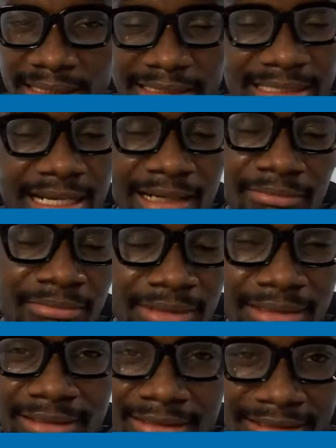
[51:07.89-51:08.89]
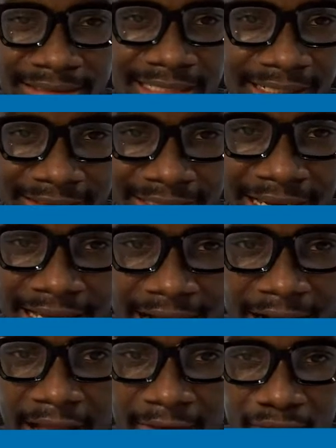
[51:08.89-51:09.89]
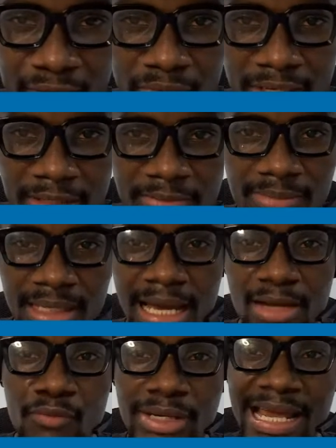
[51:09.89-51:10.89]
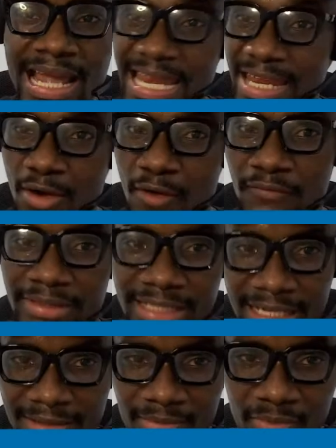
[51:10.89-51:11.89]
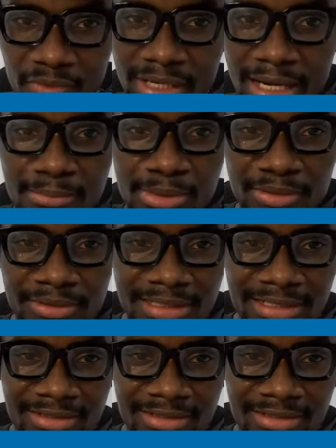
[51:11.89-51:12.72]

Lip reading: They are everywhere, and with any of them you can build this.